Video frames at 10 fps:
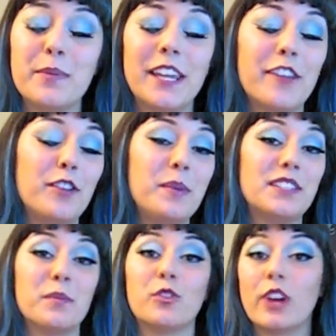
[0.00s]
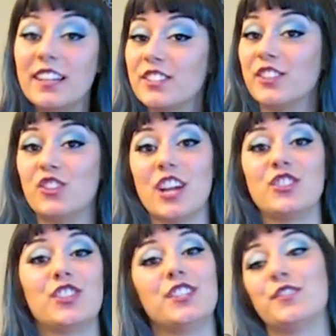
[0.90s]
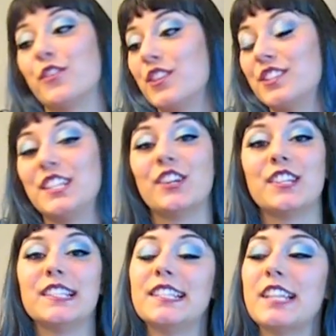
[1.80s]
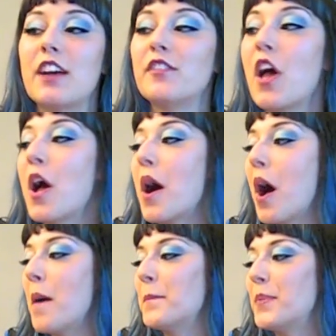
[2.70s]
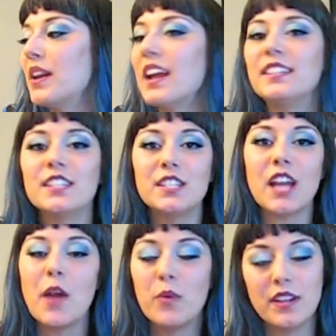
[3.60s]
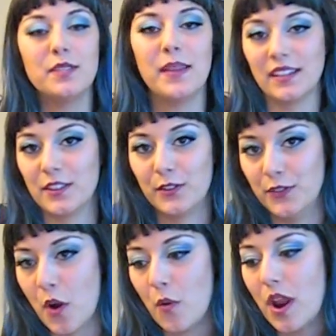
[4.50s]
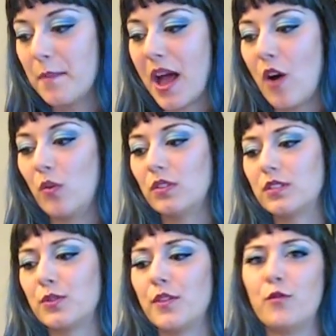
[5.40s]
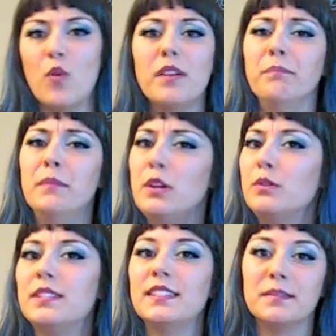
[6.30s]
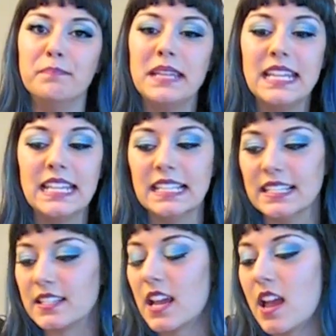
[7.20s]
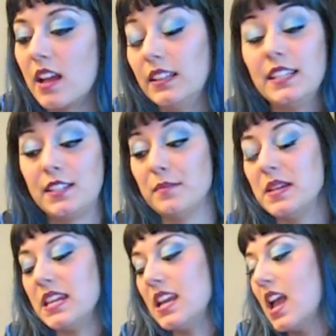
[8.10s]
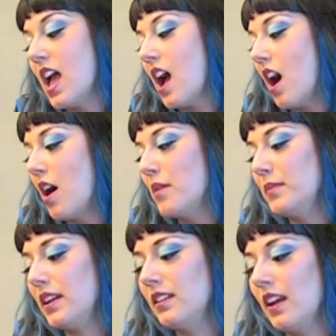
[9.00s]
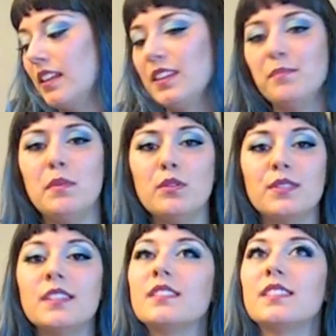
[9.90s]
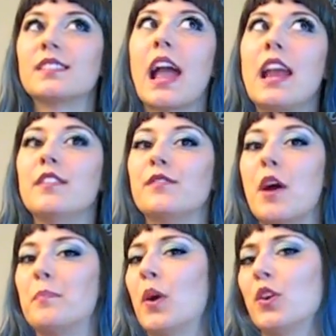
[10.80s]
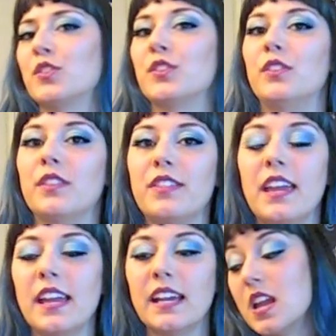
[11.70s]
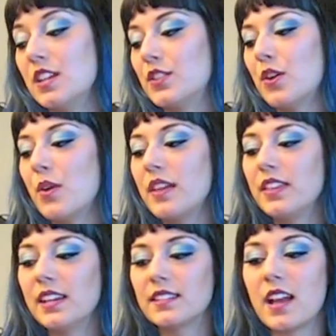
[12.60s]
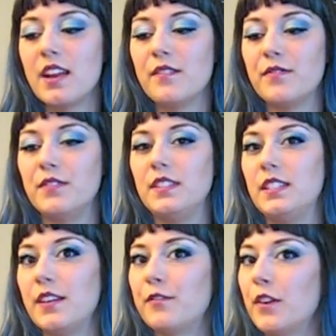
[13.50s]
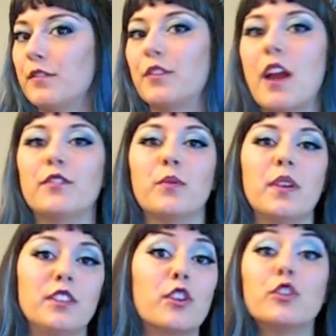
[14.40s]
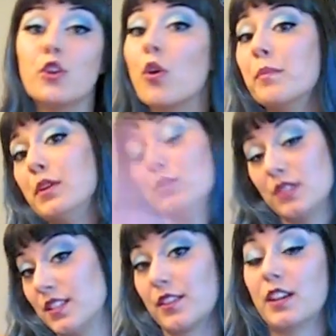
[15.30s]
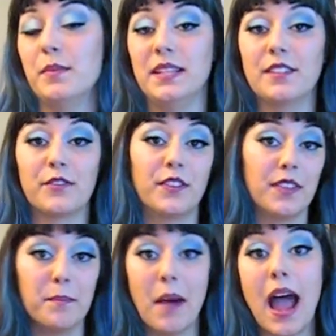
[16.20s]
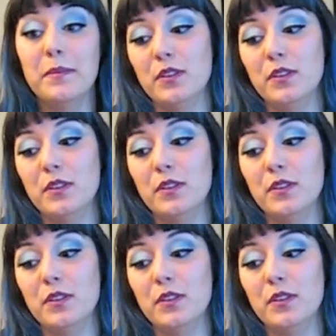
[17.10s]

have been giving me some great suggestions for this series and stuff. Um, but I just, I wanted to make a little note about sort of what Muses means, at least to me. Um, and I think Muses is kind of a personal thing. So I think it's kind of different for everyone. Your, your Muses are going to be different than my